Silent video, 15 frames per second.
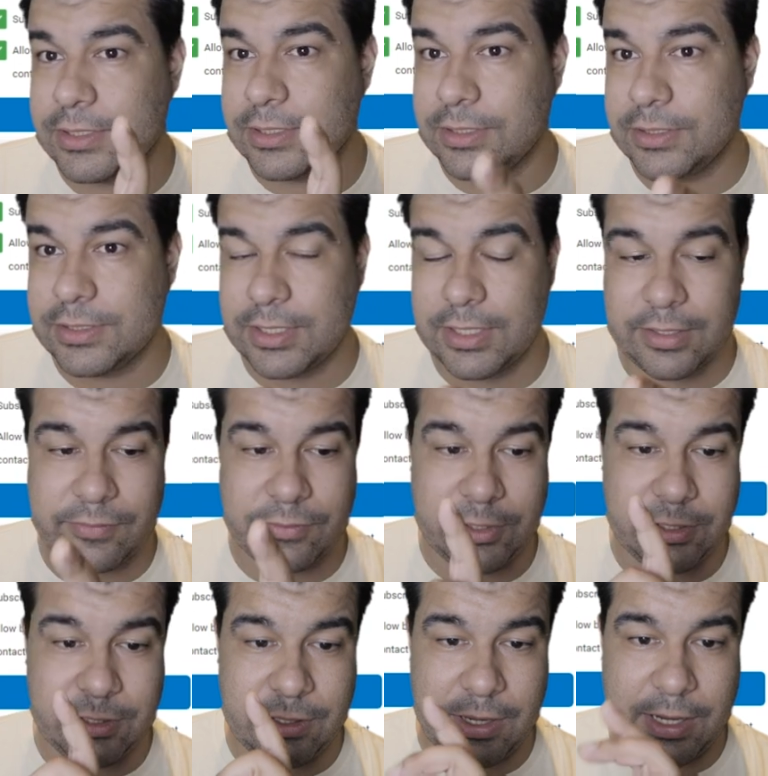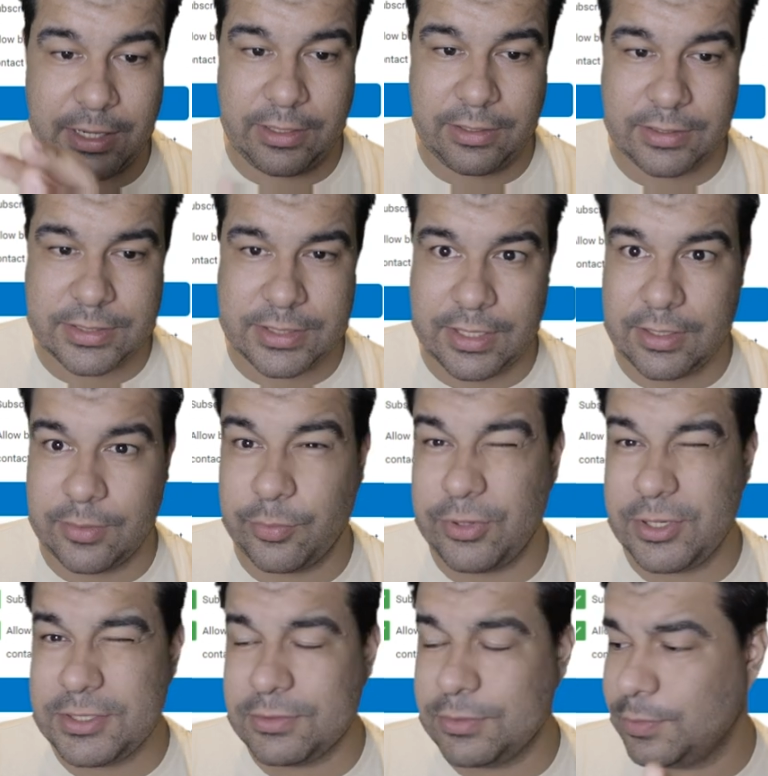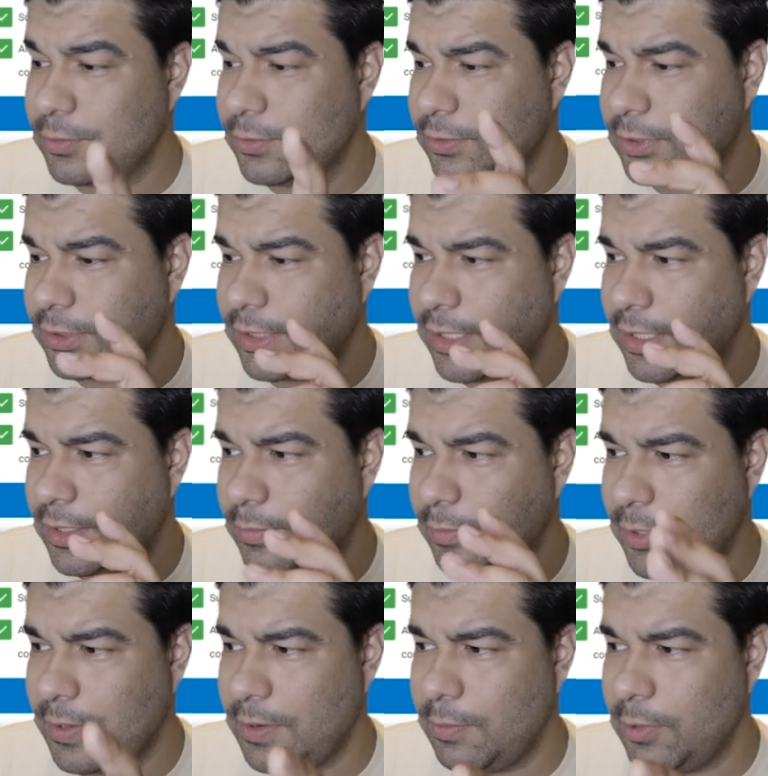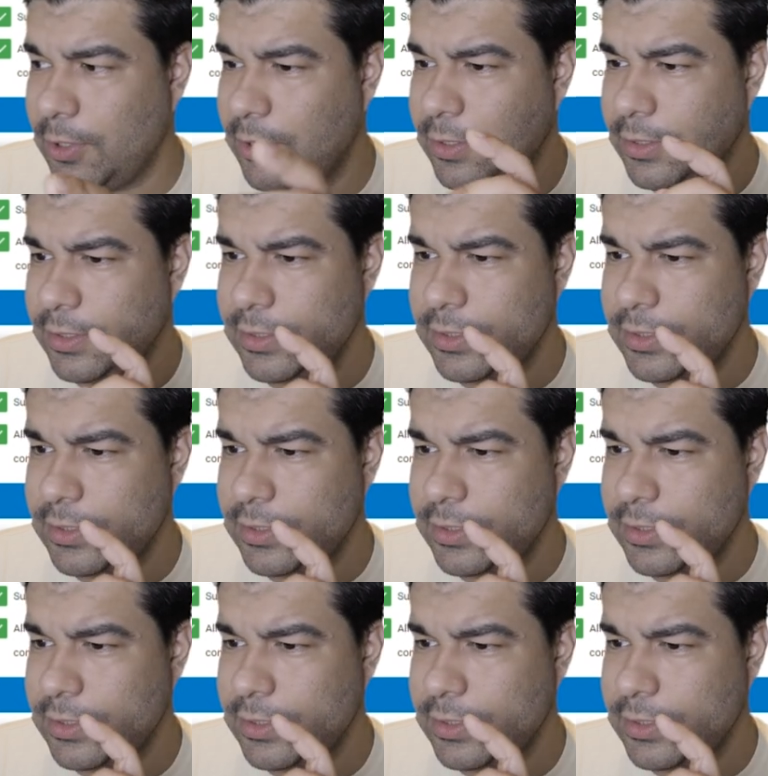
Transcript: He did say in a video and he did say in a press report and blah blah.